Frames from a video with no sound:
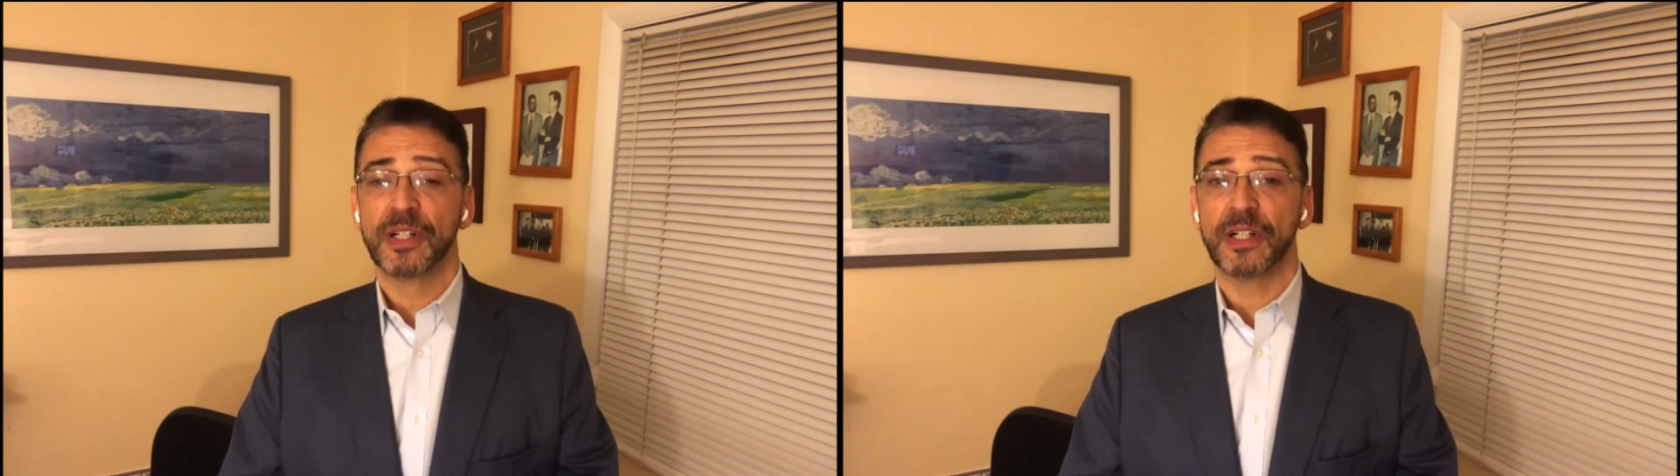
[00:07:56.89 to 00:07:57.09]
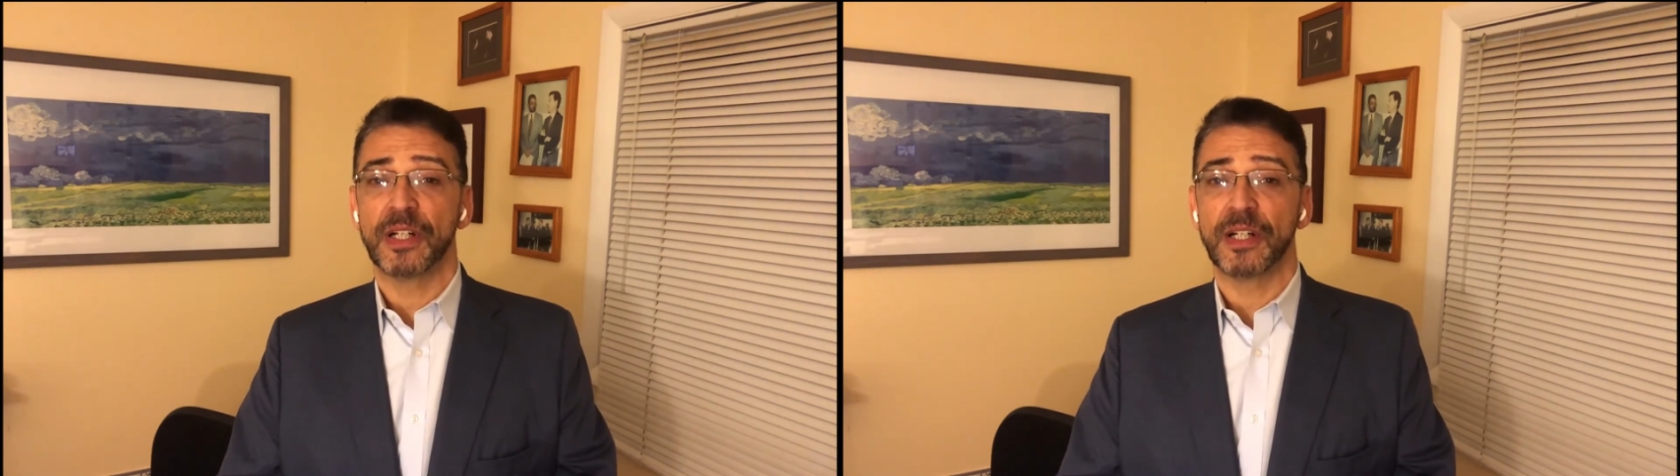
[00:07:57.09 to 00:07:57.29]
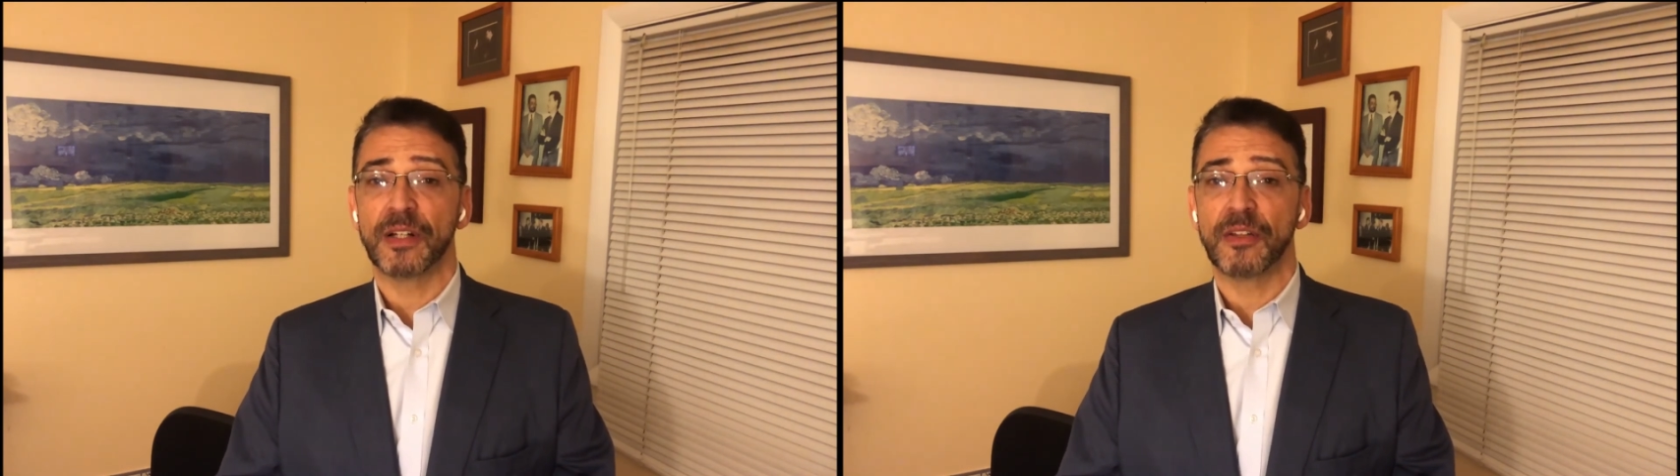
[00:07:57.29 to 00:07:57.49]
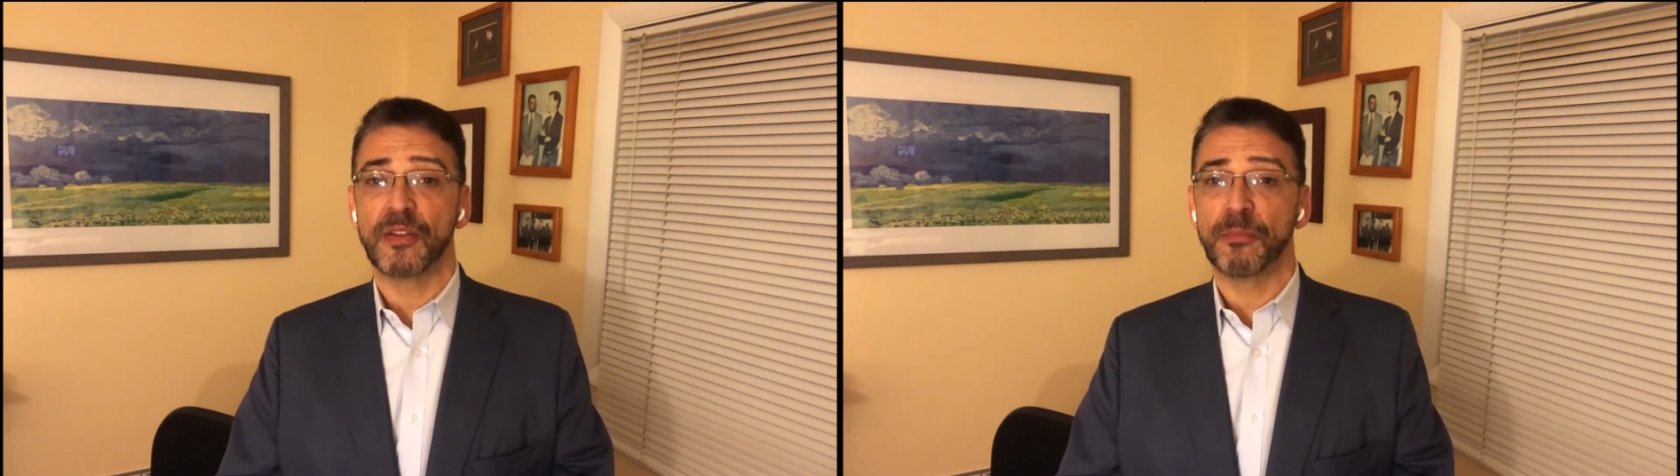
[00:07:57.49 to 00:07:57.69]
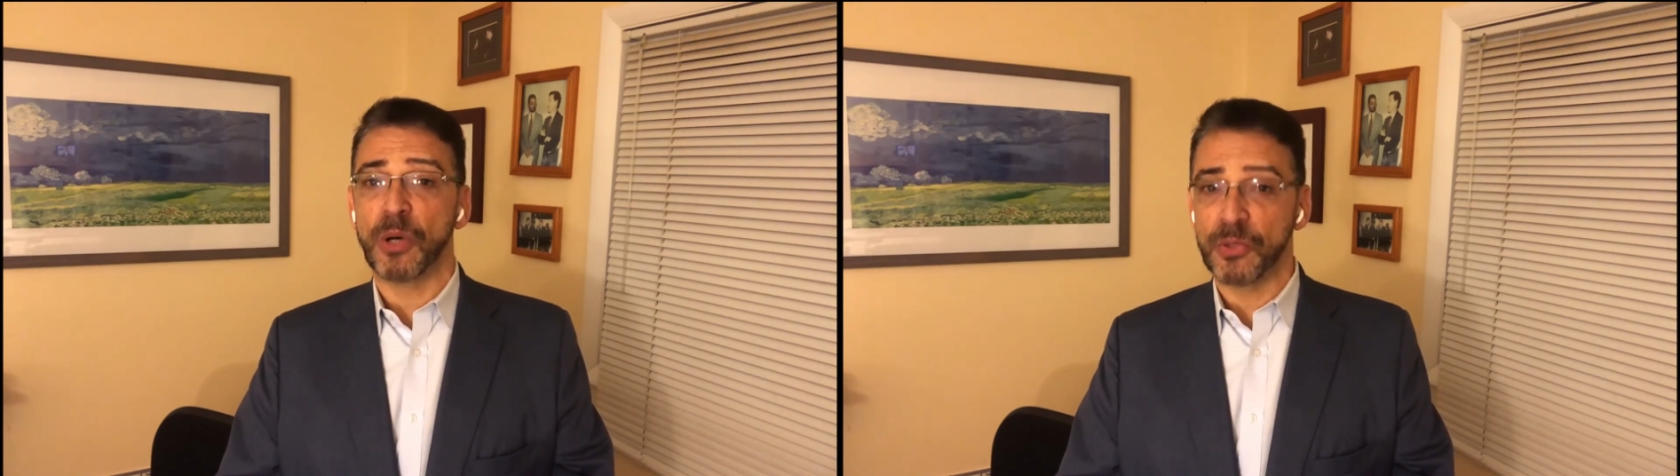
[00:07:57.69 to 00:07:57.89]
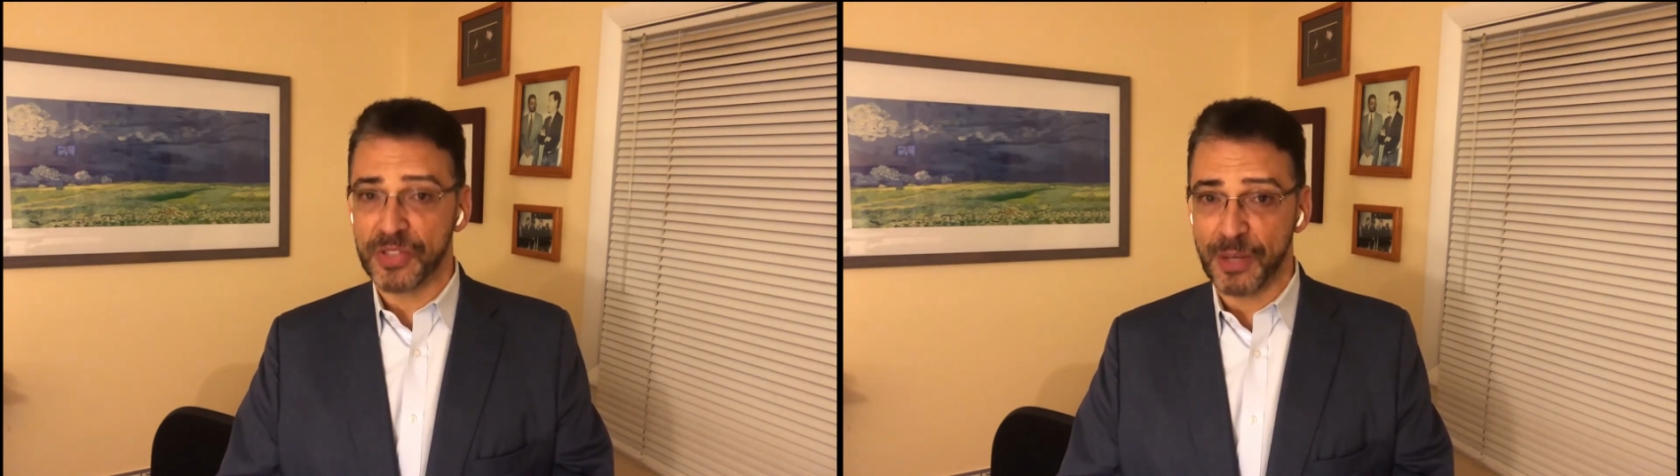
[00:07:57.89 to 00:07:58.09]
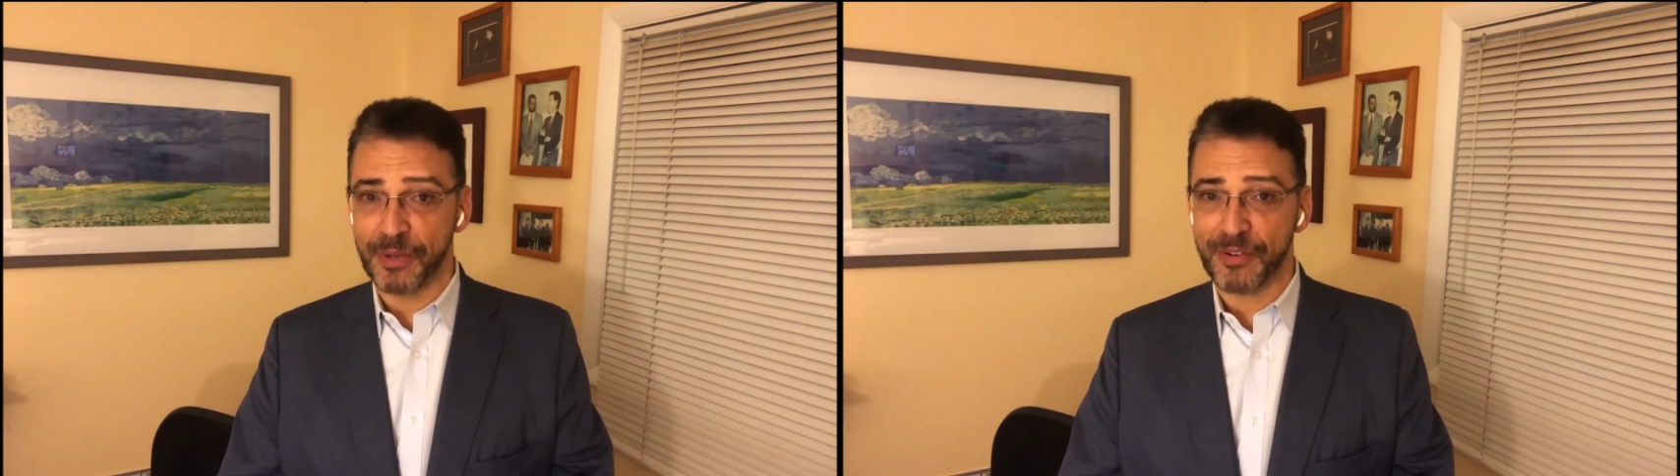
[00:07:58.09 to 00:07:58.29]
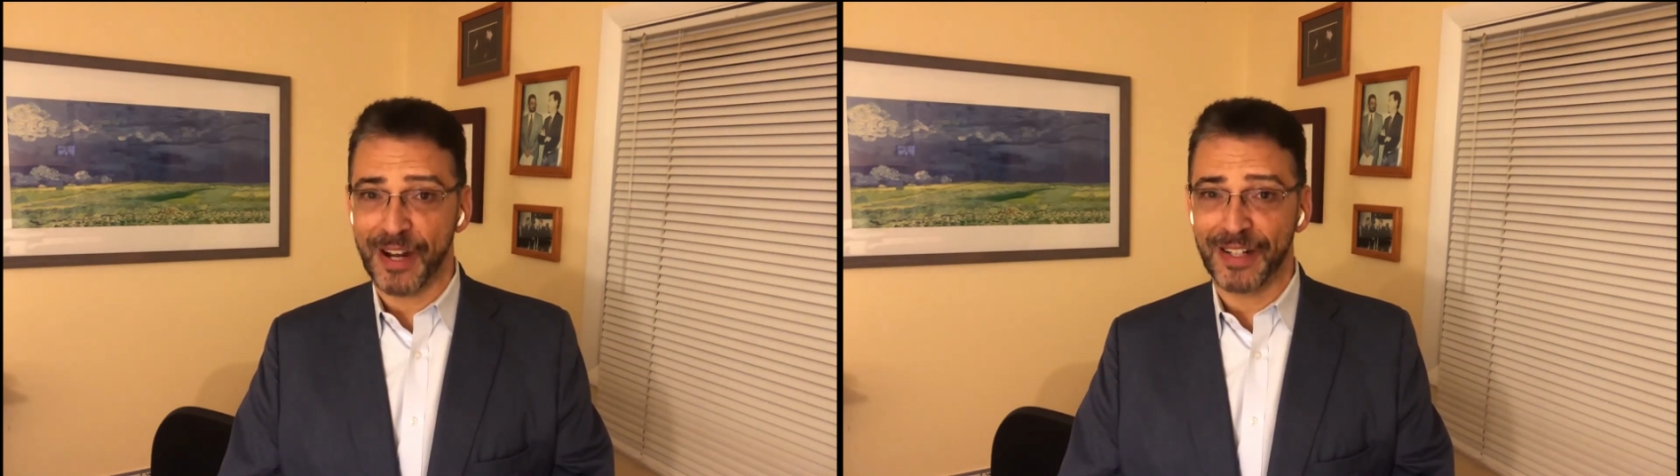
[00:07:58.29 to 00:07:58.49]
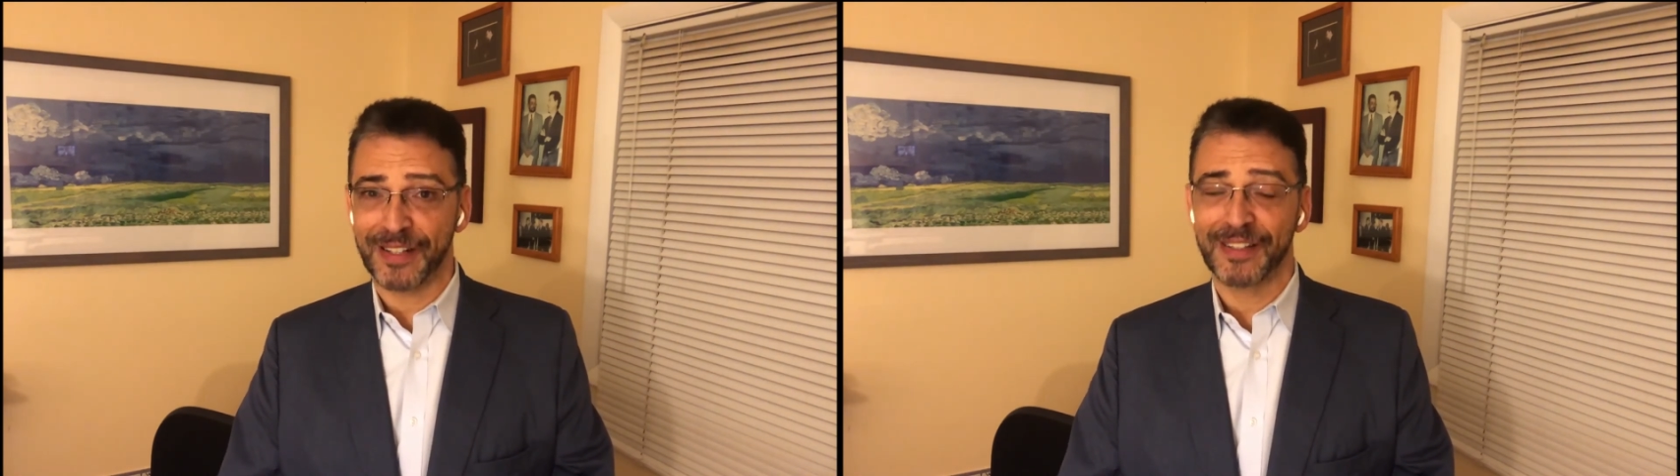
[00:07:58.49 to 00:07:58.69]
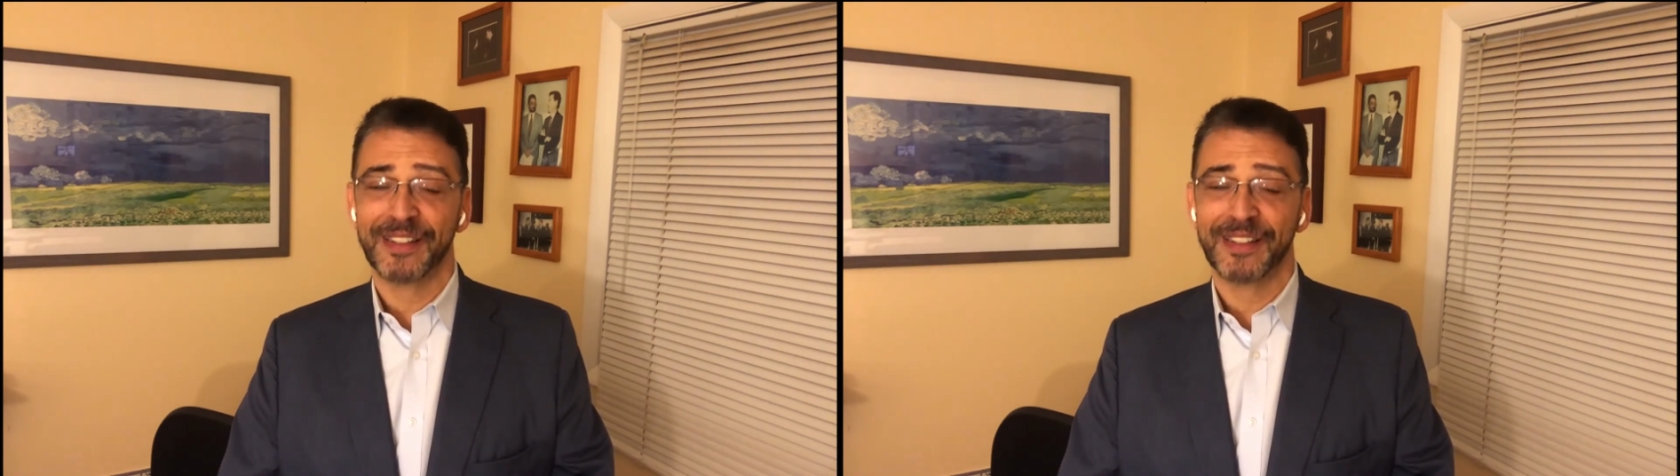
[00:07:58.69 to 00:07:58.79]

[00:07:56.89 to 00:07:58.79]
the most democratic,